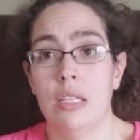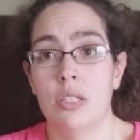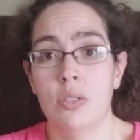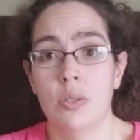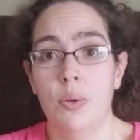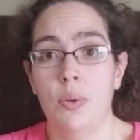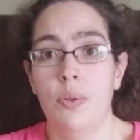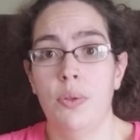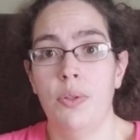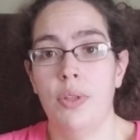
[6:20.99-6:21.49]

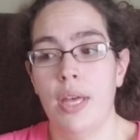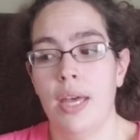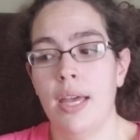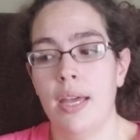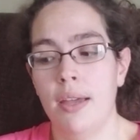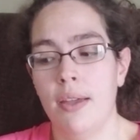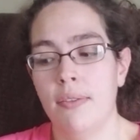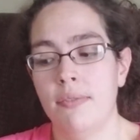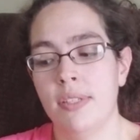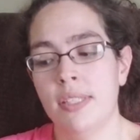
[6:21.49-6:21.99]
So
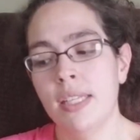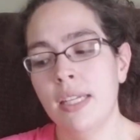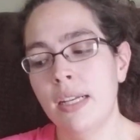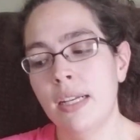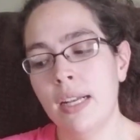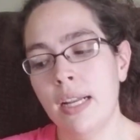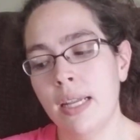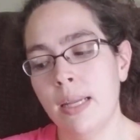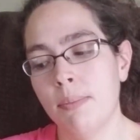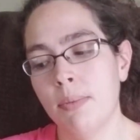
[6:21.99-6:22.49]
I've
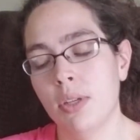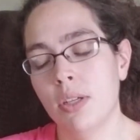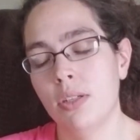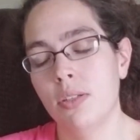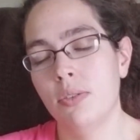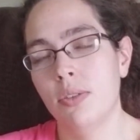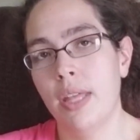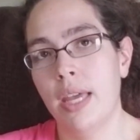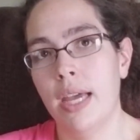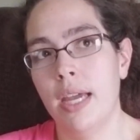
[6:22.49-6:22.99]
decided I am going to
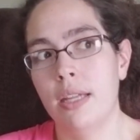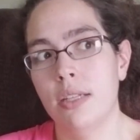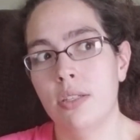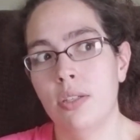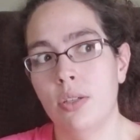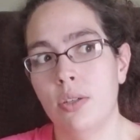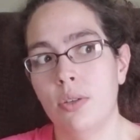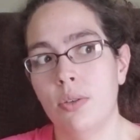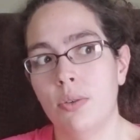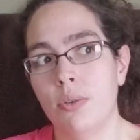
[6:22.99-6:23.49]
do that
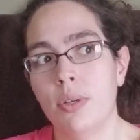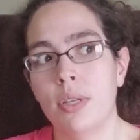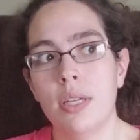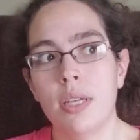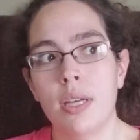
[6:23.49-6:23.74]
too,